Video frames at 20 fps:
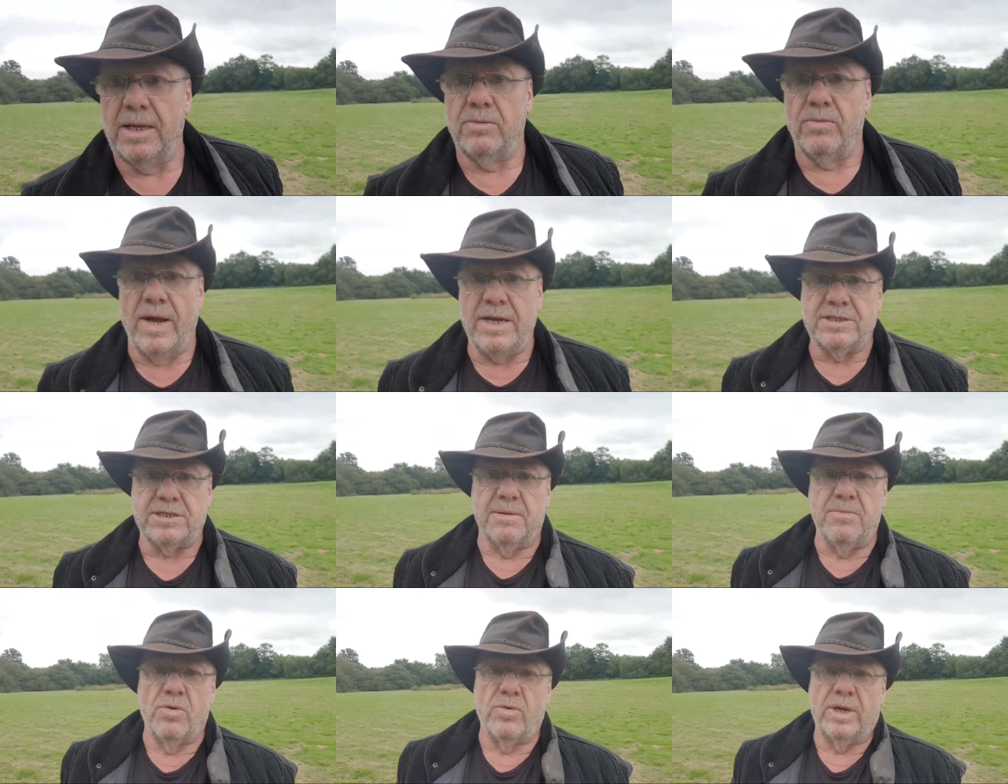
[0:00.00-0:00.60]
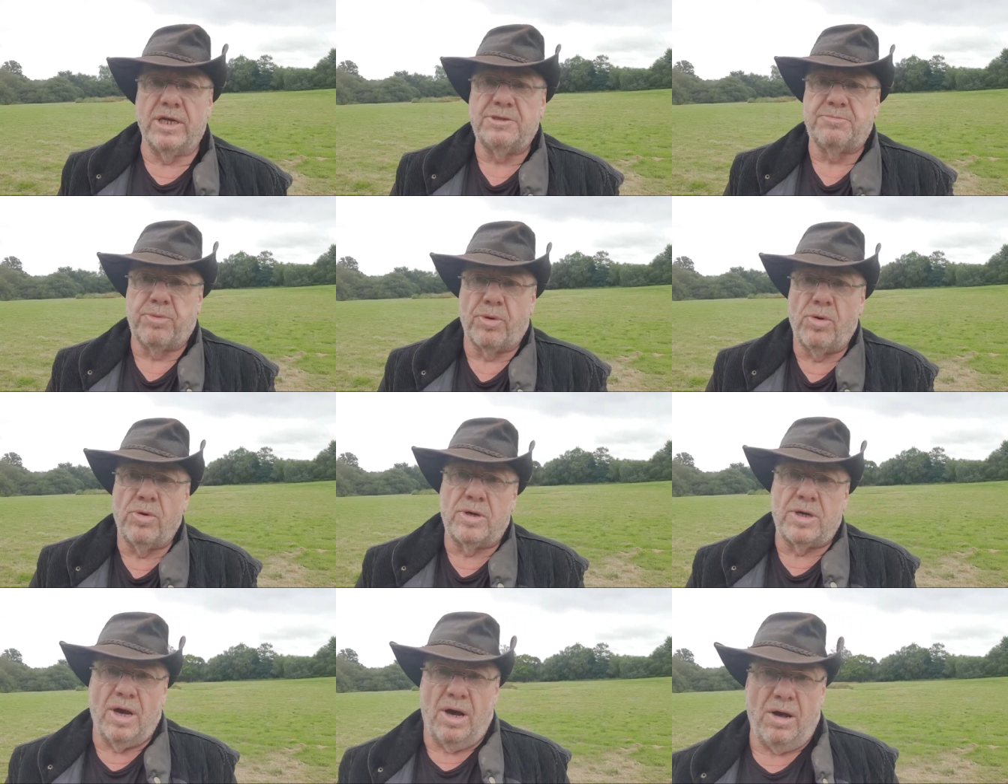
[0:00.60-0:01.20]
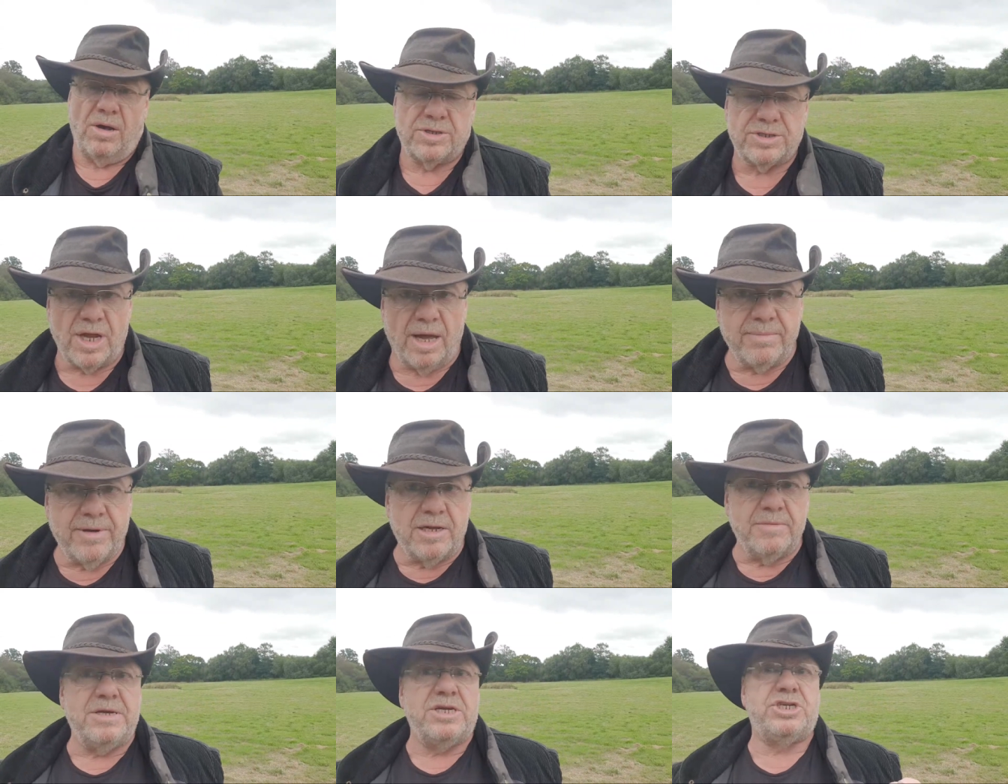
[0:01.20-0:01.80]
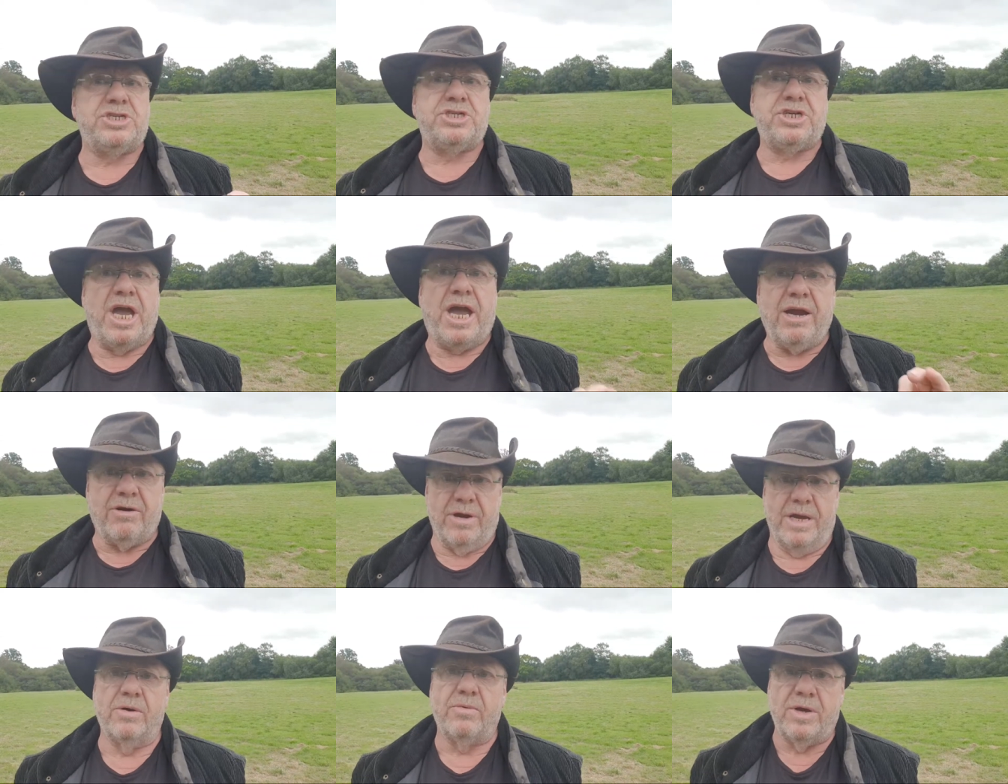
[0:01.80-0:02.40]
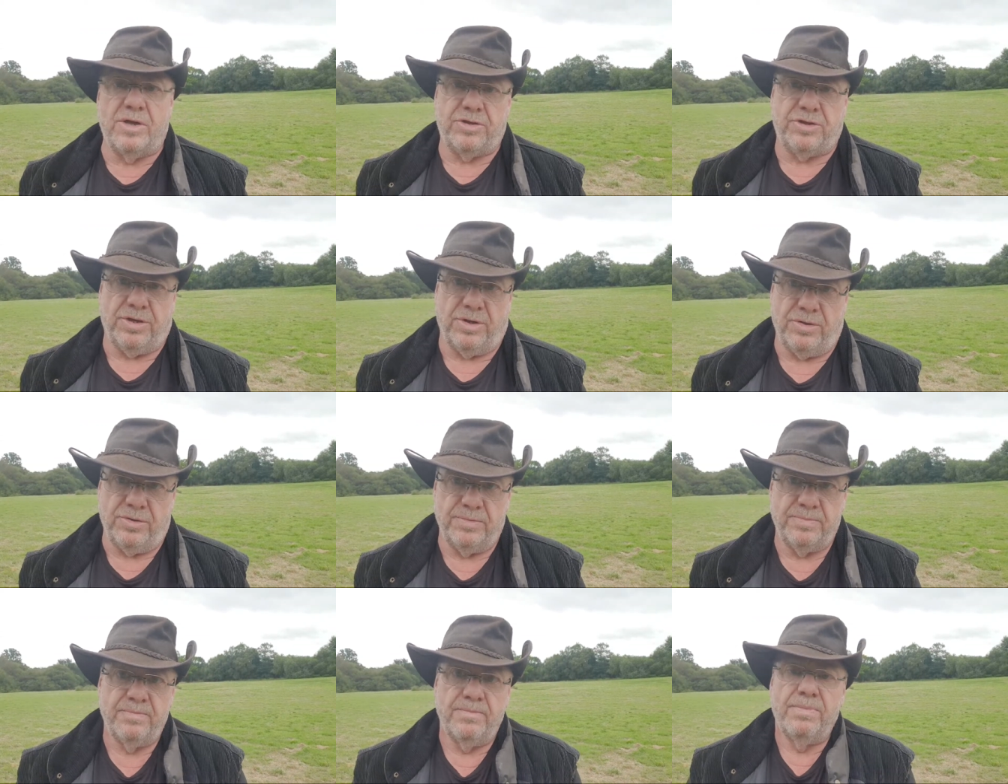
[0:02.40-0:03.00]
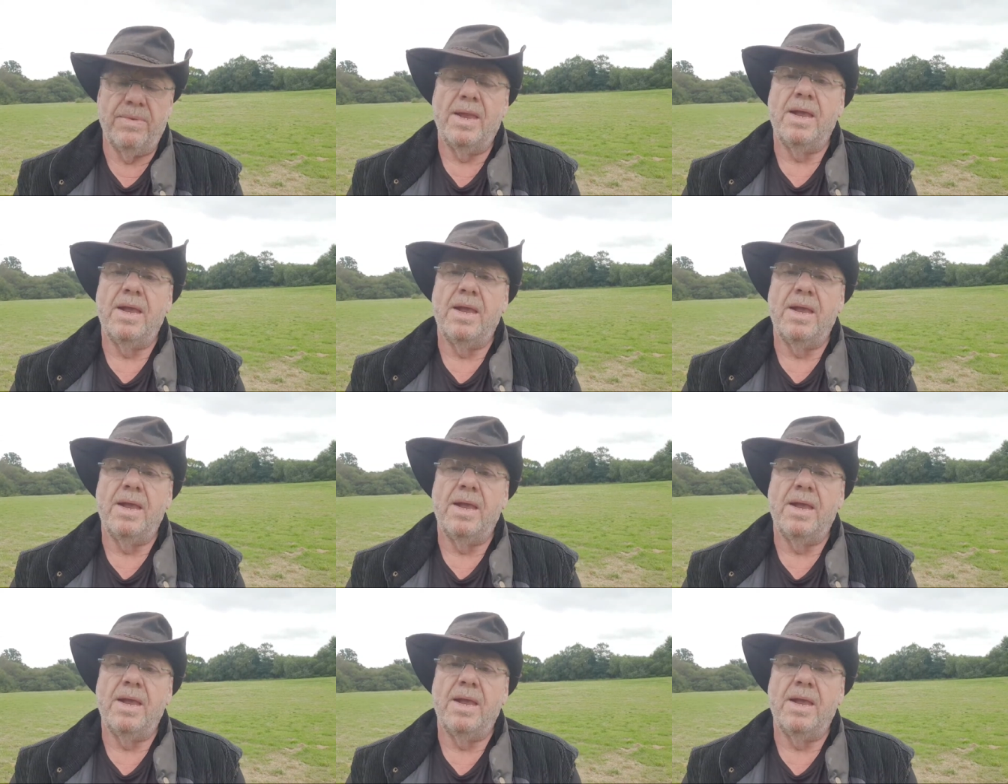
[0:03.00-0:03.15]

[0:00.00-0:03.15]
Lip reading: in Wednesday morning's broadcast, I'm going to be sharing with you